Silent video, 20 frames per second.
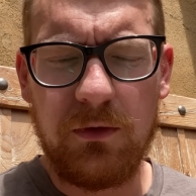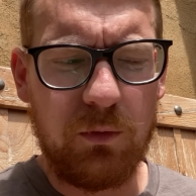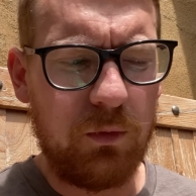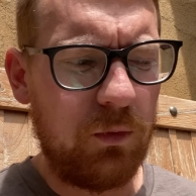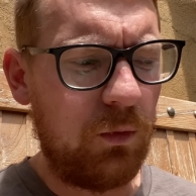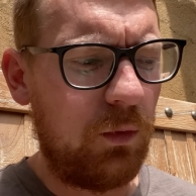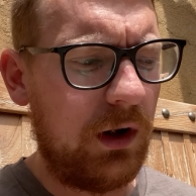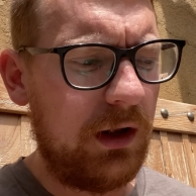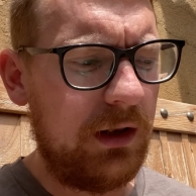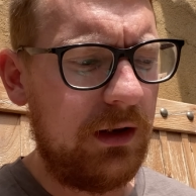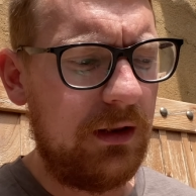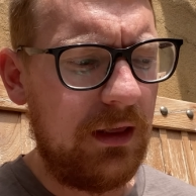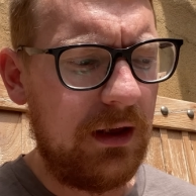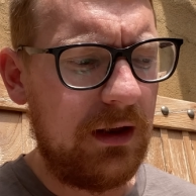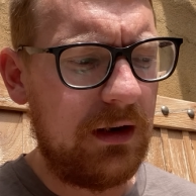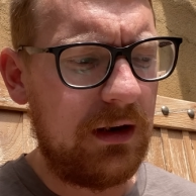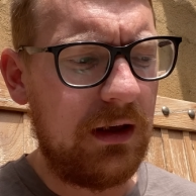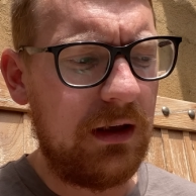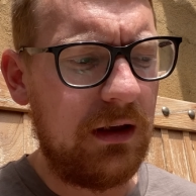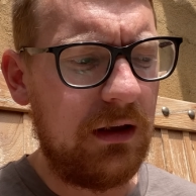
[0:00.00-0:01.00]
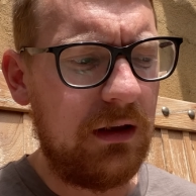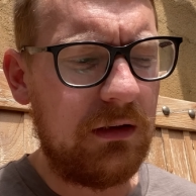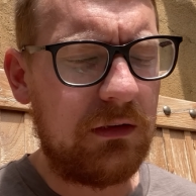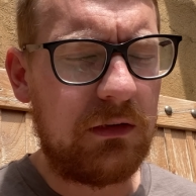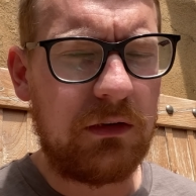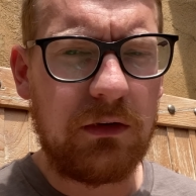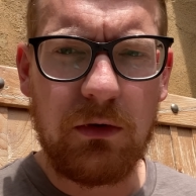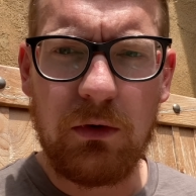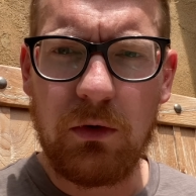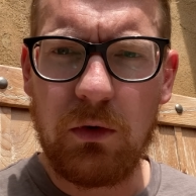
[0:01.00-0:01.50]
one that
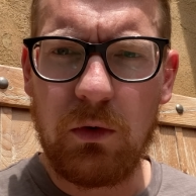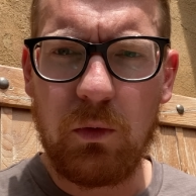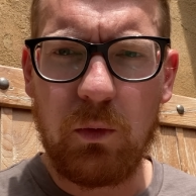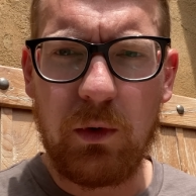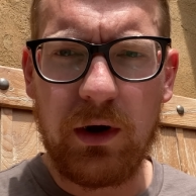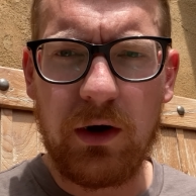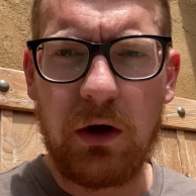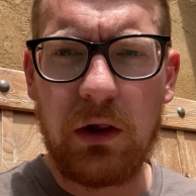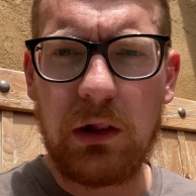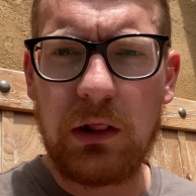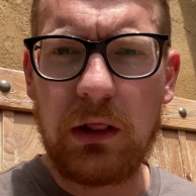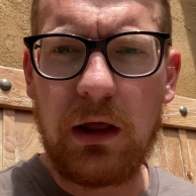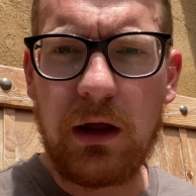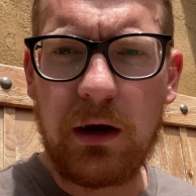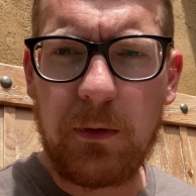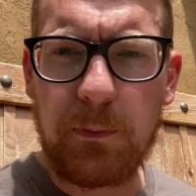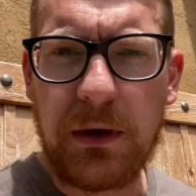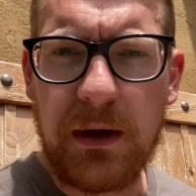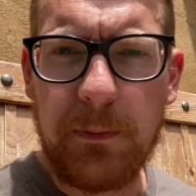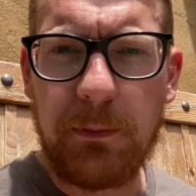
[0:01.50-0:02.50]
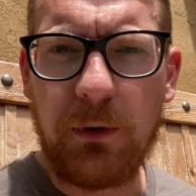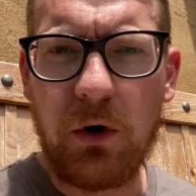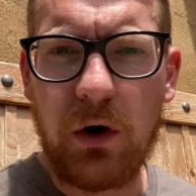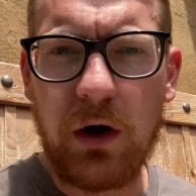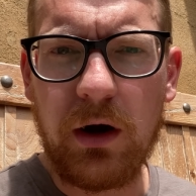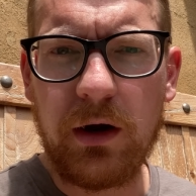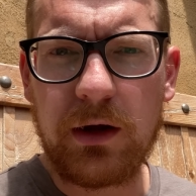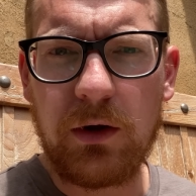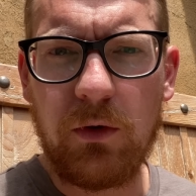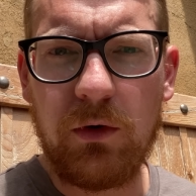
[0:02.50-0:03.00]
is where a lot of people
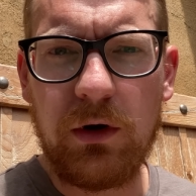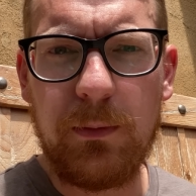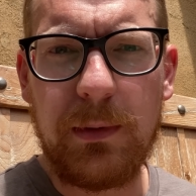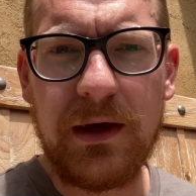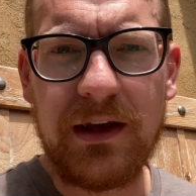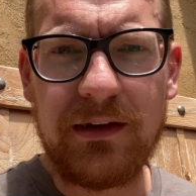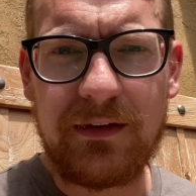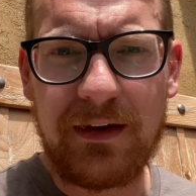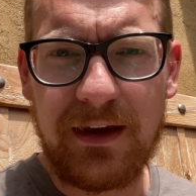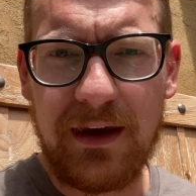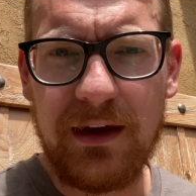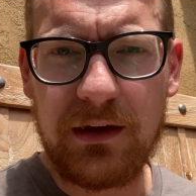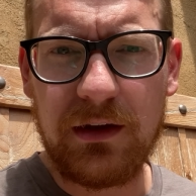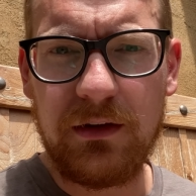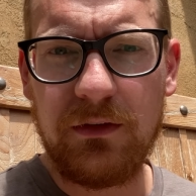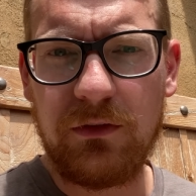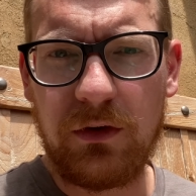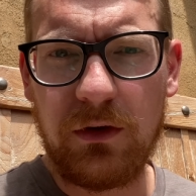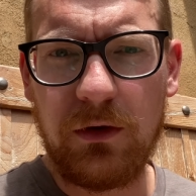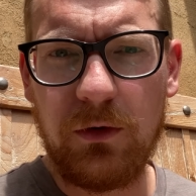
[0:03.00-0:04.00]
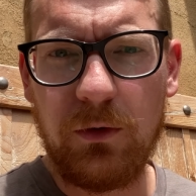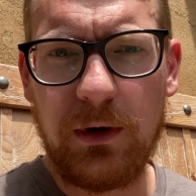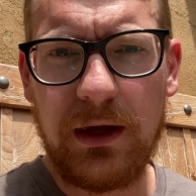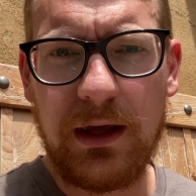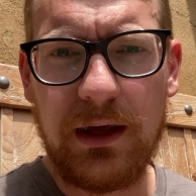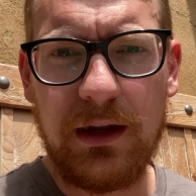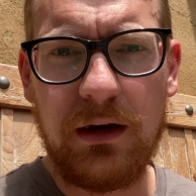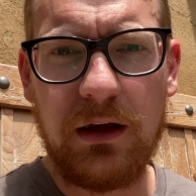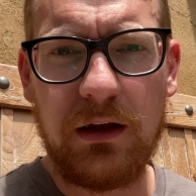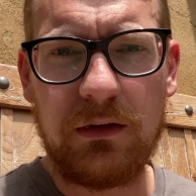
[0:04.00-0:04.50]
are going to be taken to,
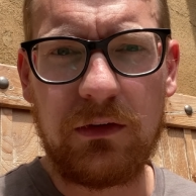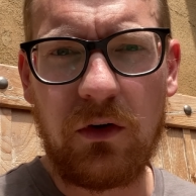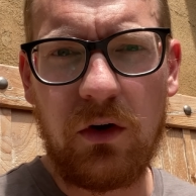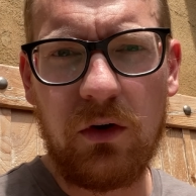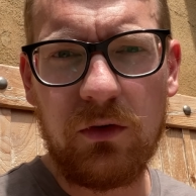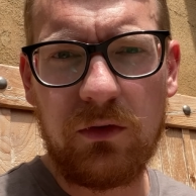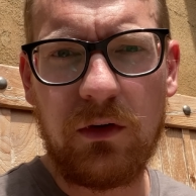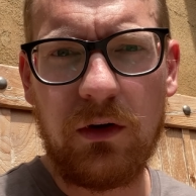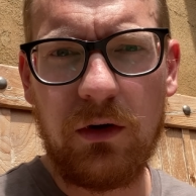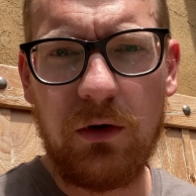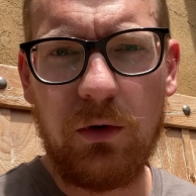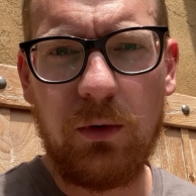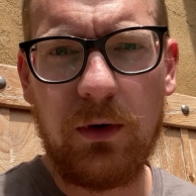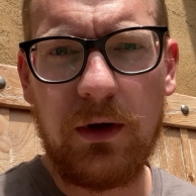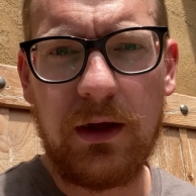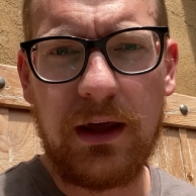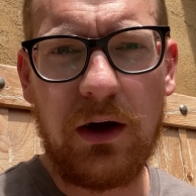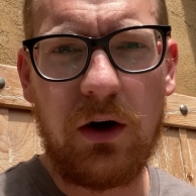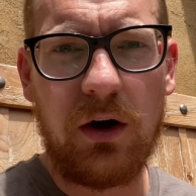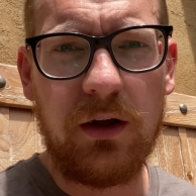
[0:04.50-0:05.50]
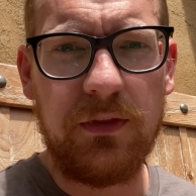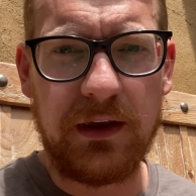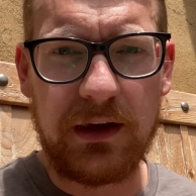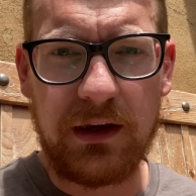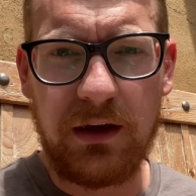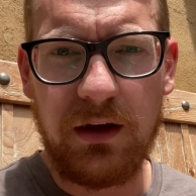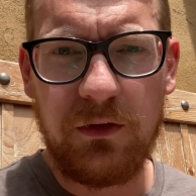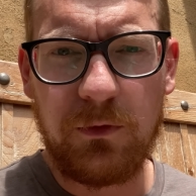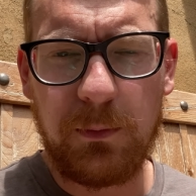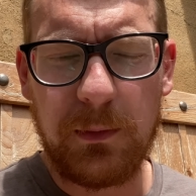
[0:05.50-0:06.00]
and it's also on the
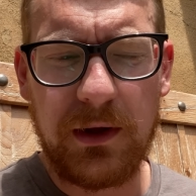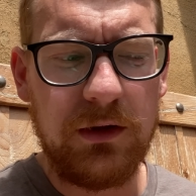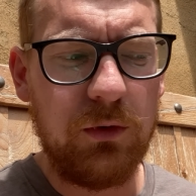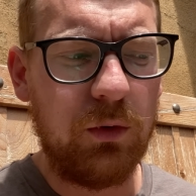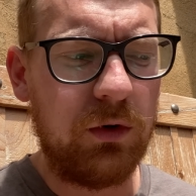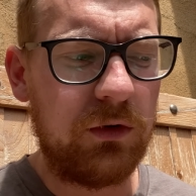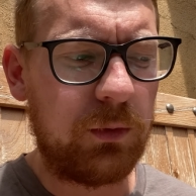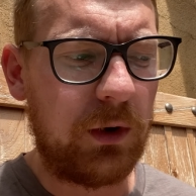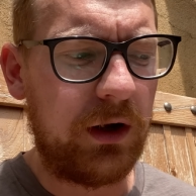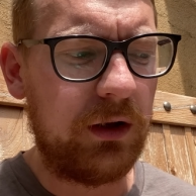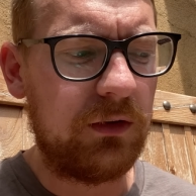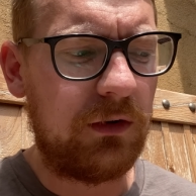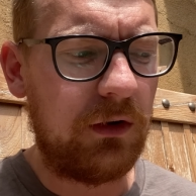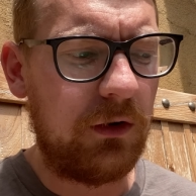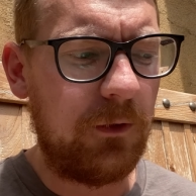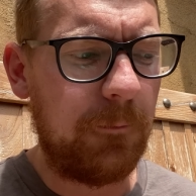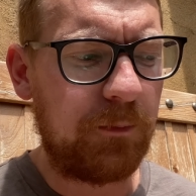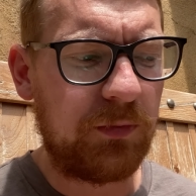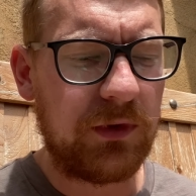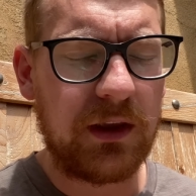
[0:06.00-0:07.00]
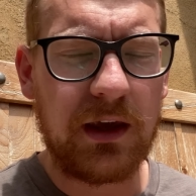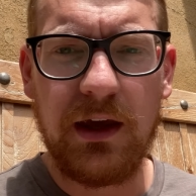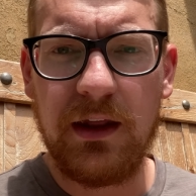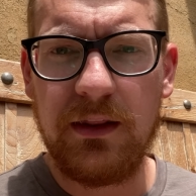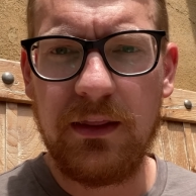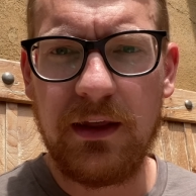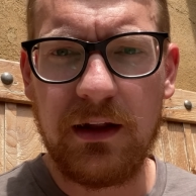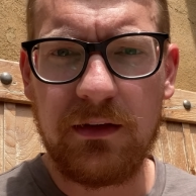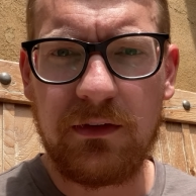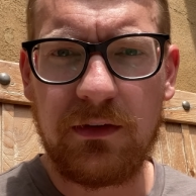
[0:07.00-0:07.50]
kids menu as well too, and
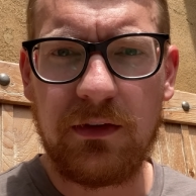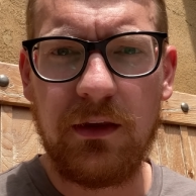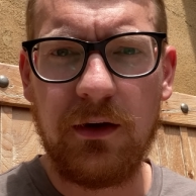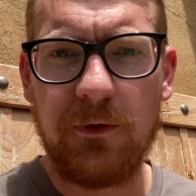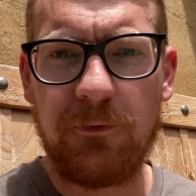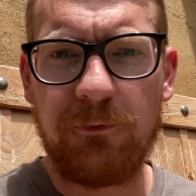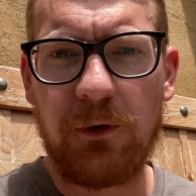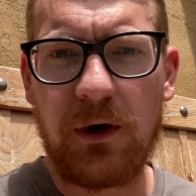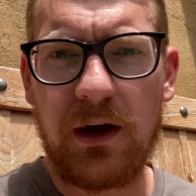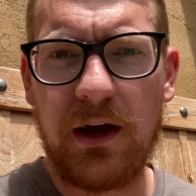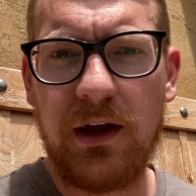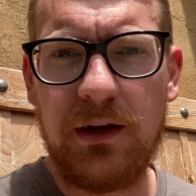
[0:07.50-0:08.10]
that's the fried